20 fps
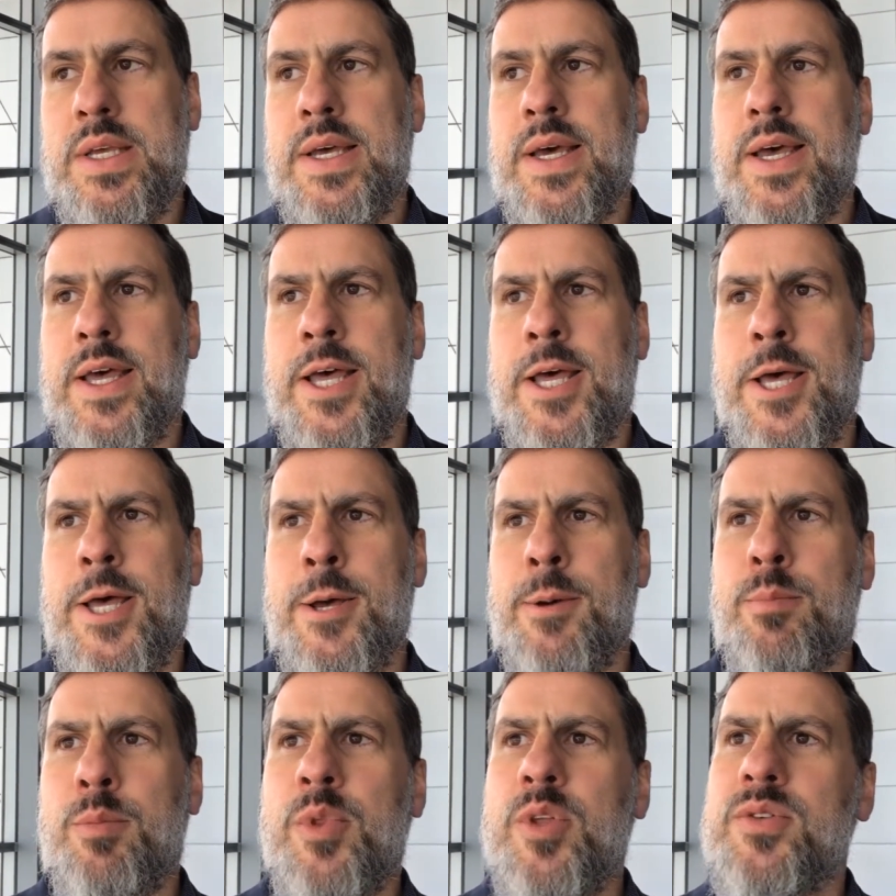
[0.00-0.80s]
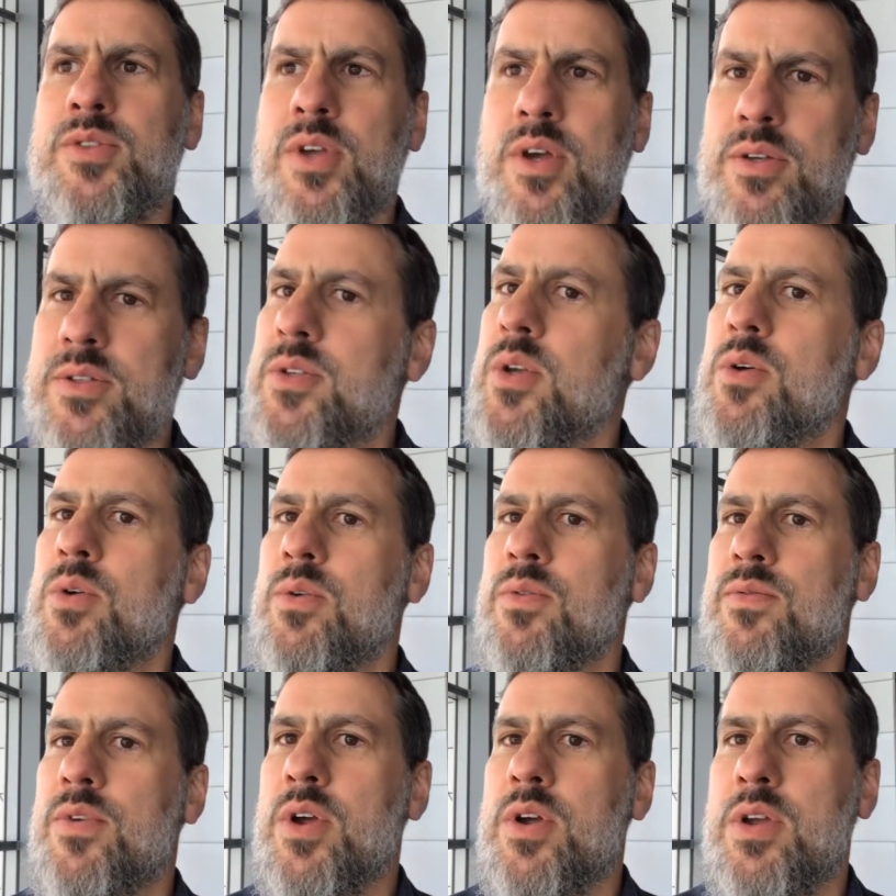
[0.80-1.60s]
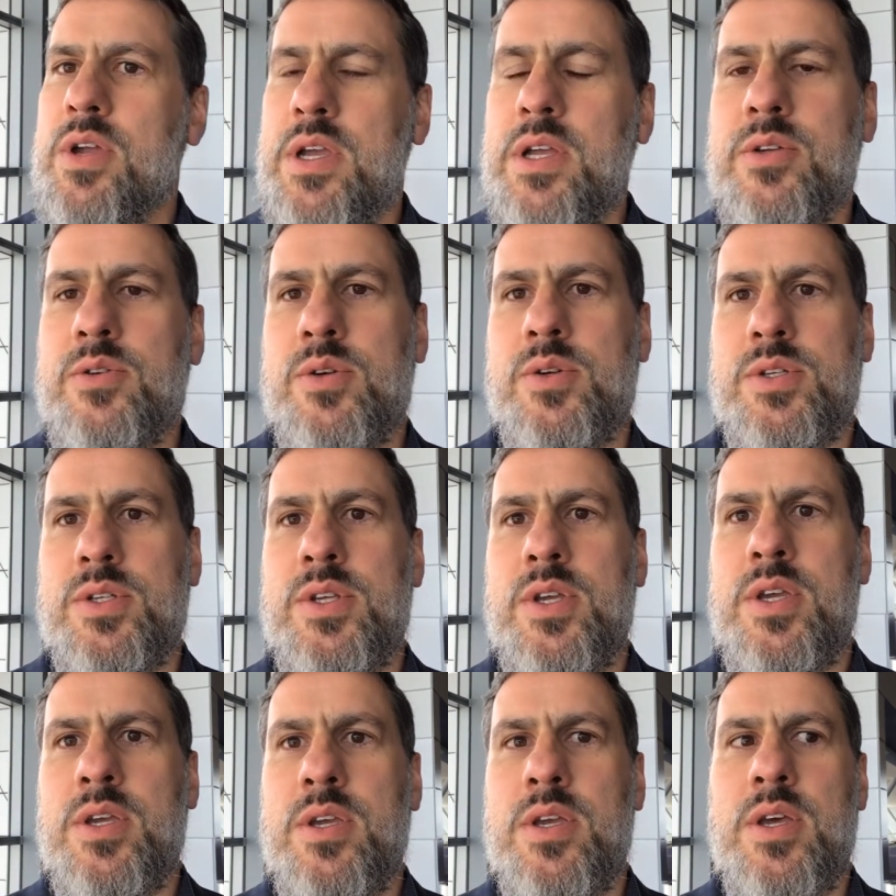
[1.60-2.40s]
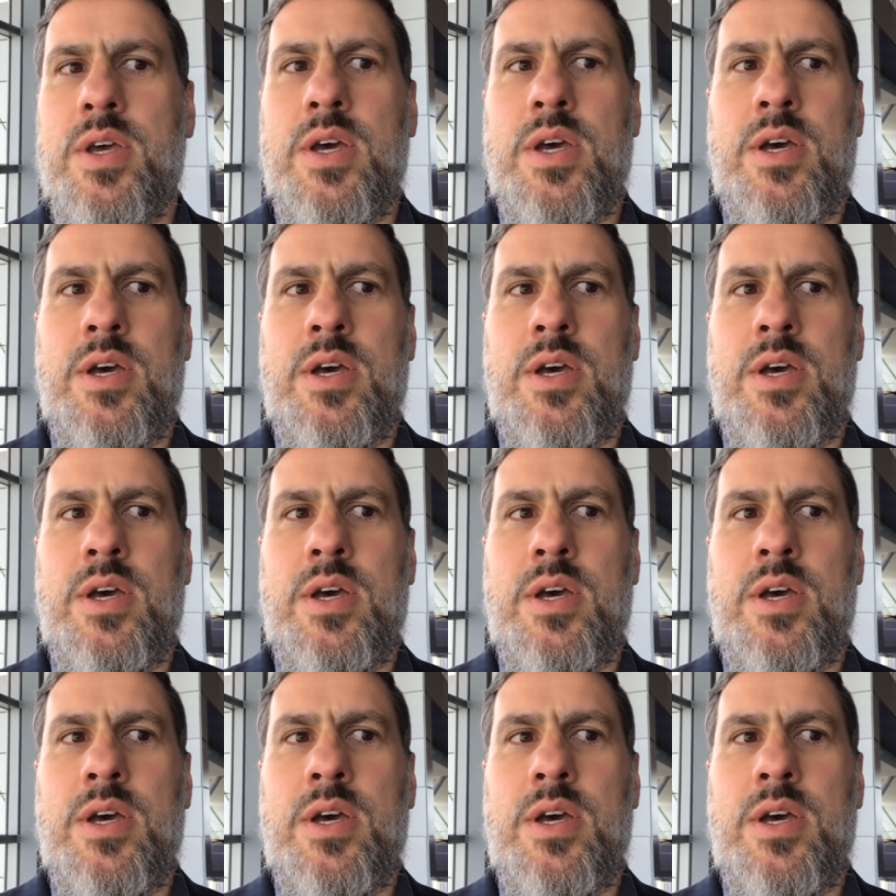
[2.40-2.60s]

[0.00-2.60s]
But there's also a very interesting